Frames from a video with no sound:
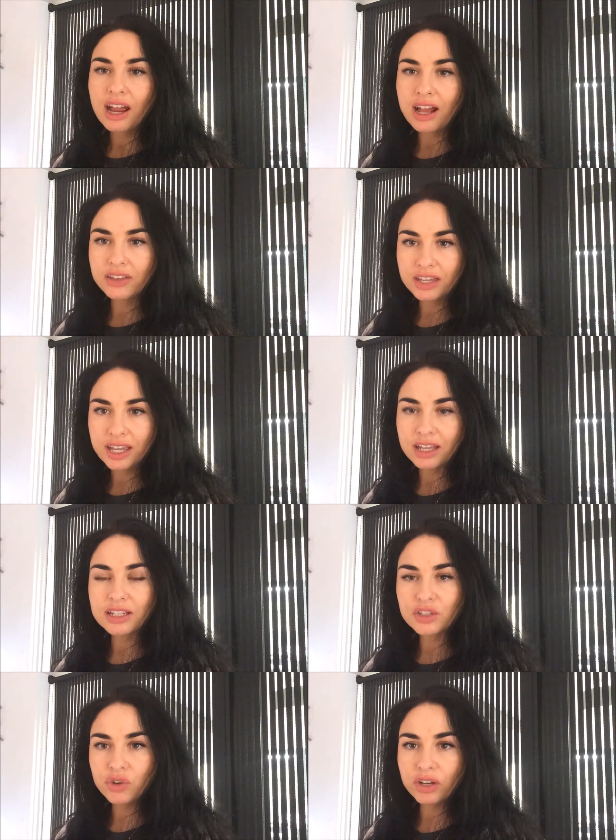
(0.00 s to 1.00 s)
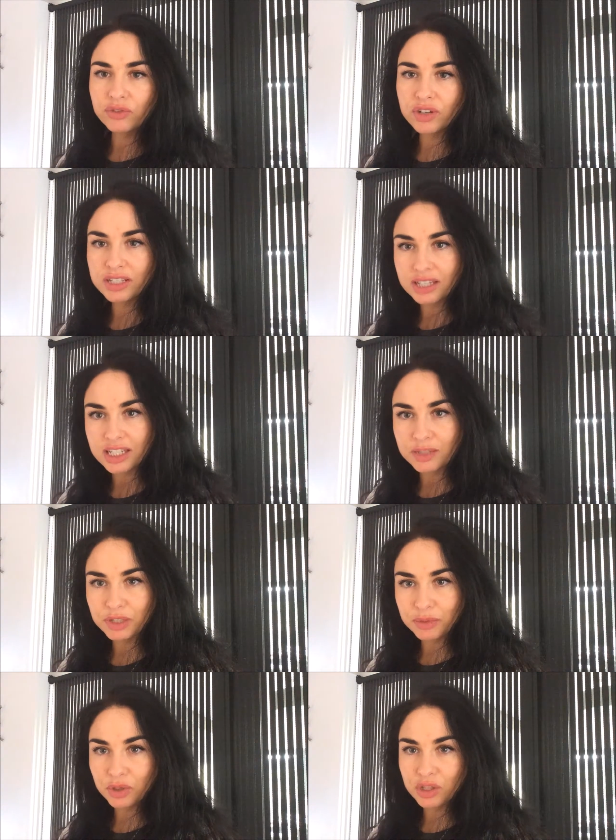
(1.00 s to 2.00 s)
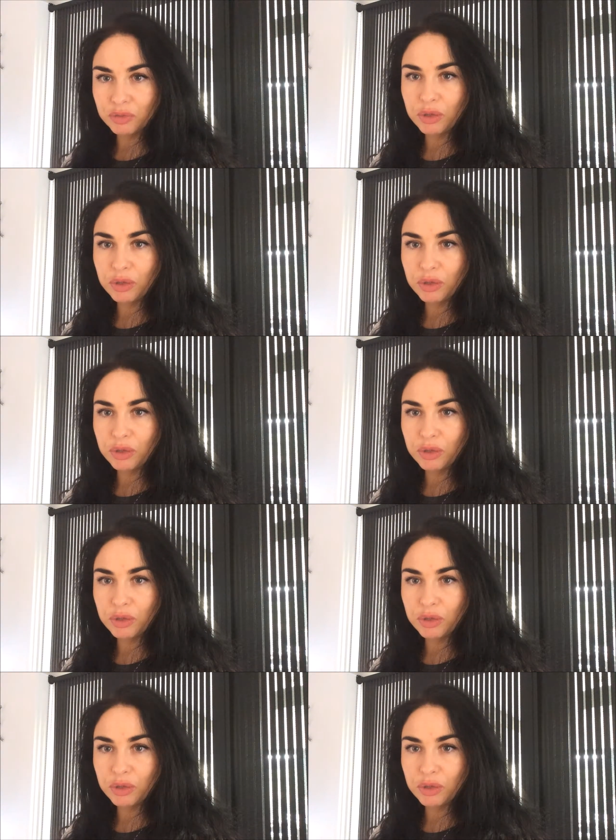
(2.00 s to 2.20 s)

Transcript: and again it's great for assessment because